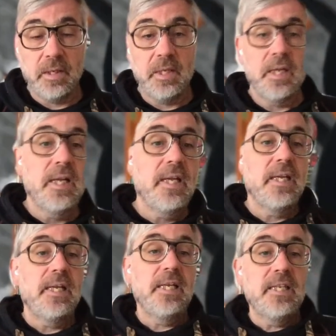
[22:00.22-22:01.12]
Eggers and Otto
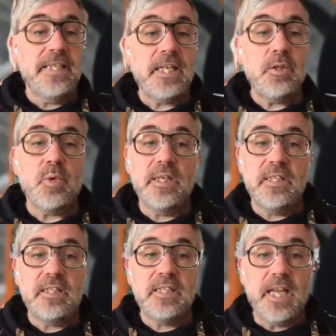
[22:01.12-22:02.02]
Neruda,
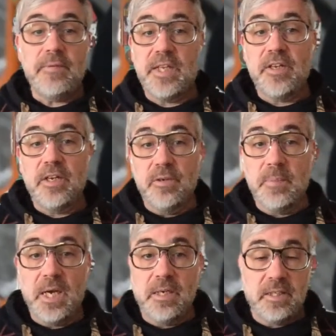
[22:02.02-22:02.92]
both
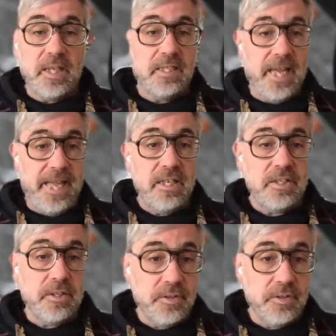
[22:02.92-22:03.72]
studying at that time